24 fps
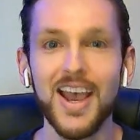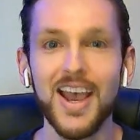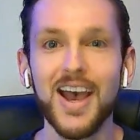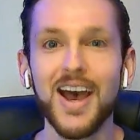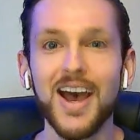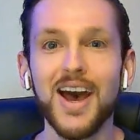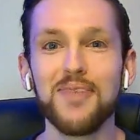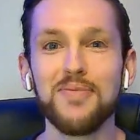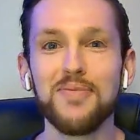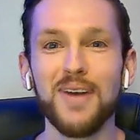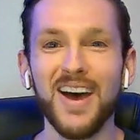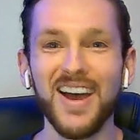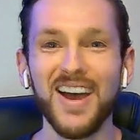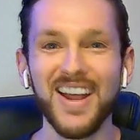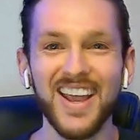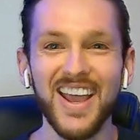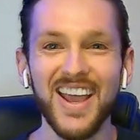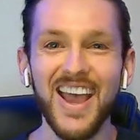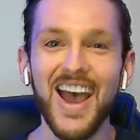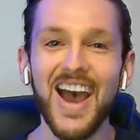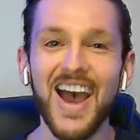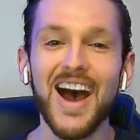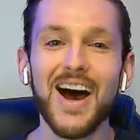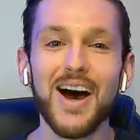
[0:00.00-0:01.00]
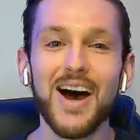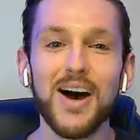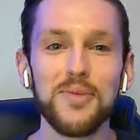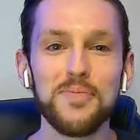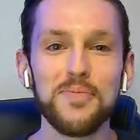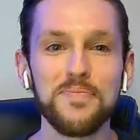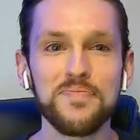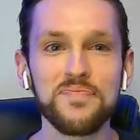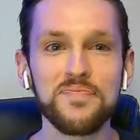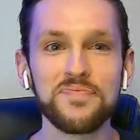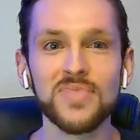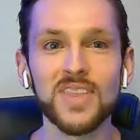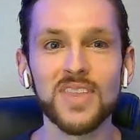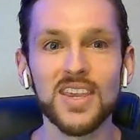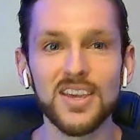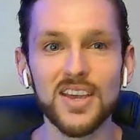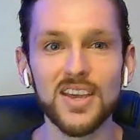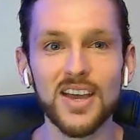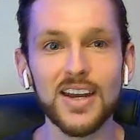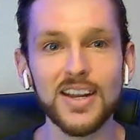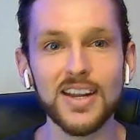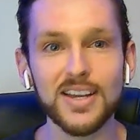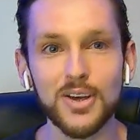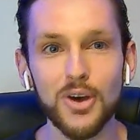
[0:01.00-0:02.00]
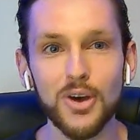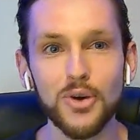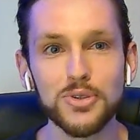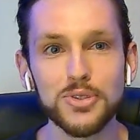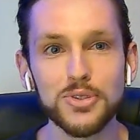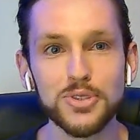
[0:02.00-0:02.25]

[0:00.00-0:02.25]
Uh, but um, you got to coax